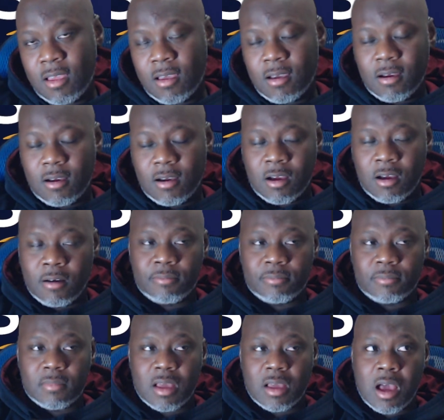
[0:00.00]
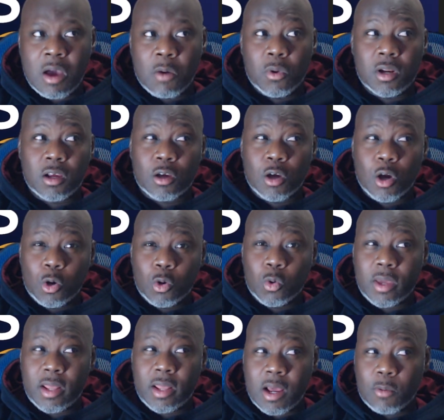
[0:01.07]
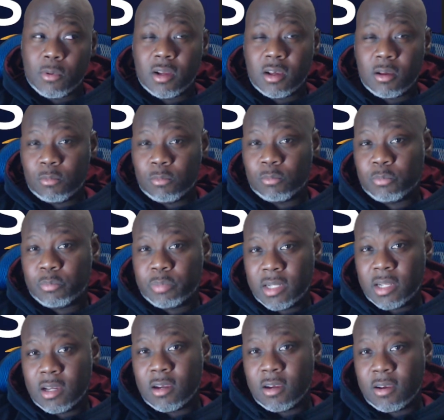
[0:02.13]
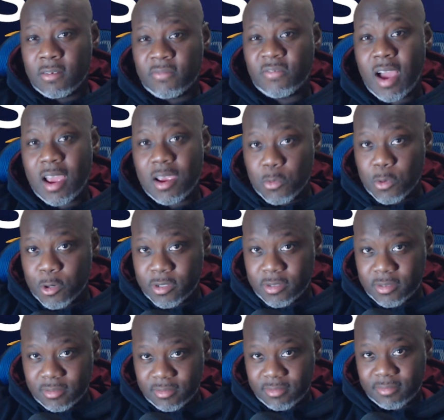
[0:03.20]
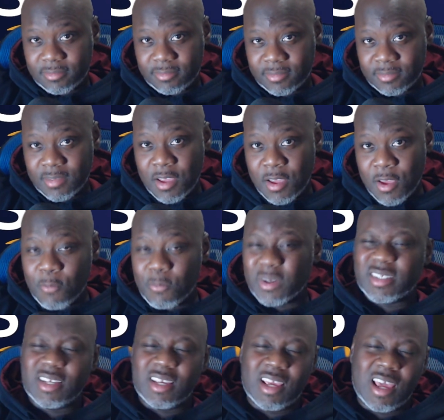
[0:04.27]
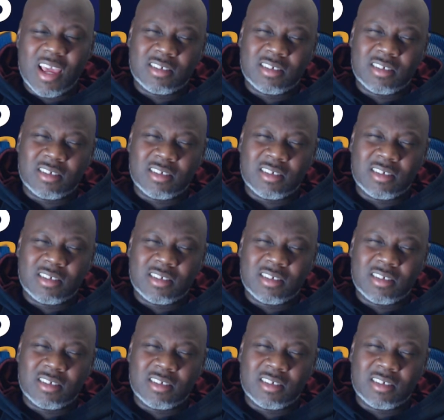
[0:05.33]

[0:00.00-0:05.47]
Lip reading: I want to go and I want to put a firewall, but she